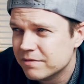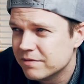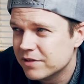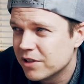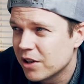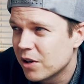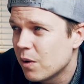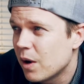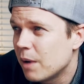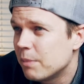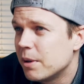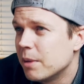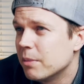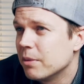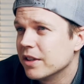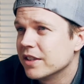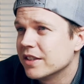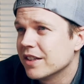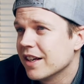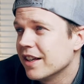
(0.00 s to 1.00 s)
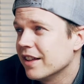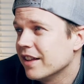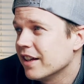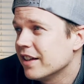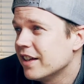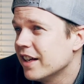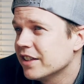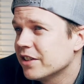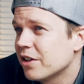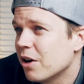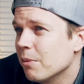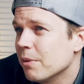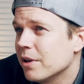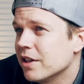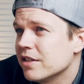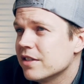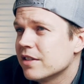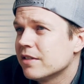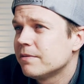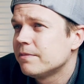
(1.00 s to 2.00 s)
Don't know why people are saying that. Next
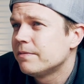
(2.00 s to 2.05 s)
comment.